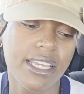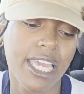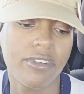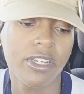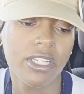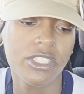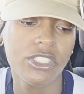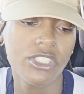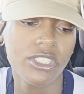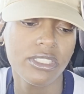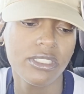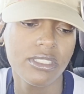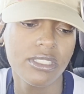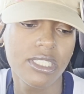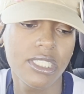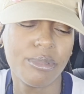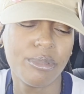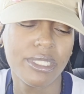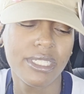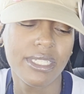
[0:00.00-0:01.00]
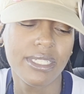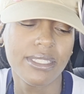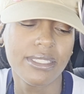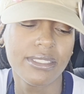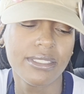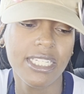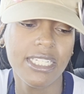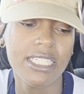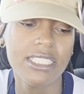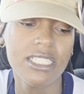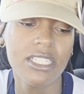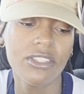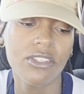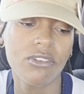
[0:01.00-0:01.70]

a function, but it doesn't